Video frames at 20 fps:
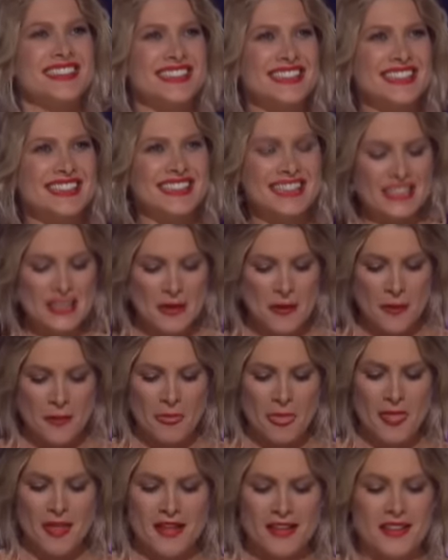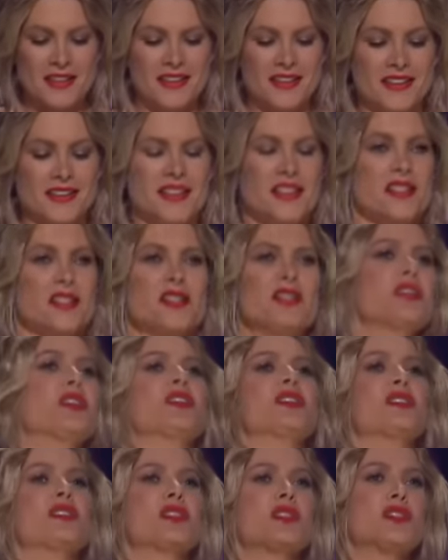That was so much fun.
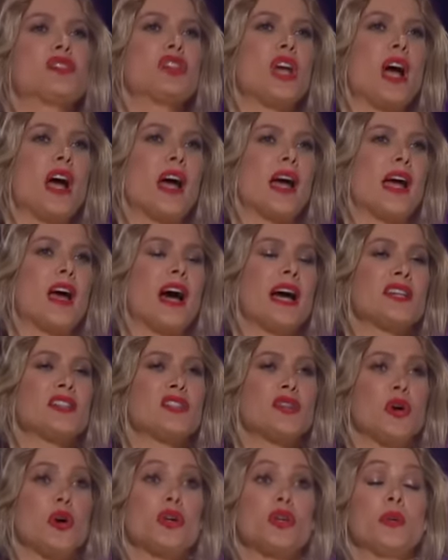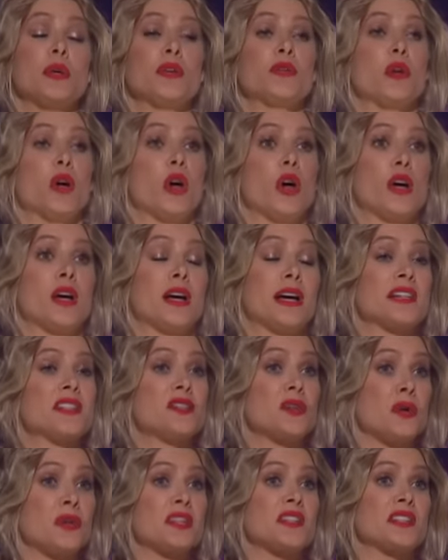Jai, I saw you in I
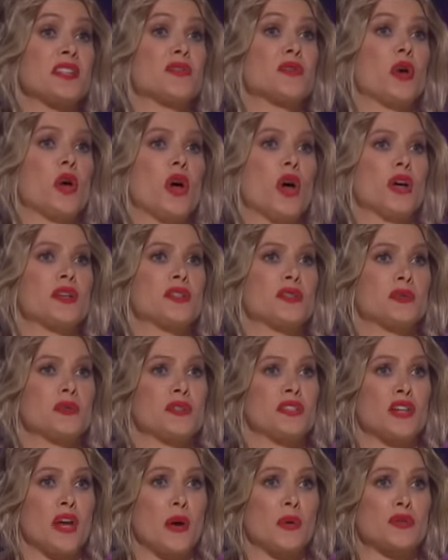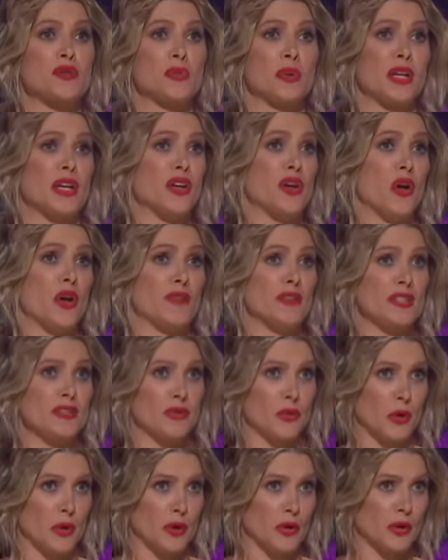saw this in rehearsals, and I was really nervous
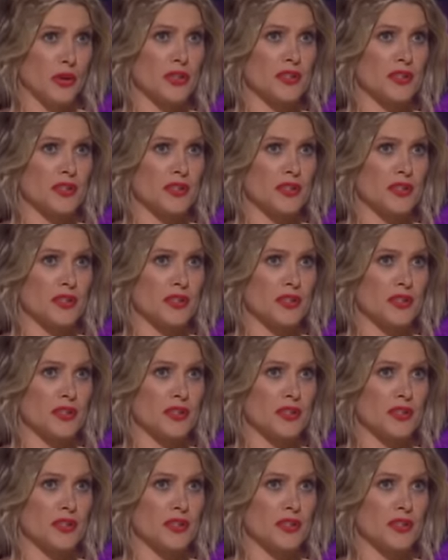for you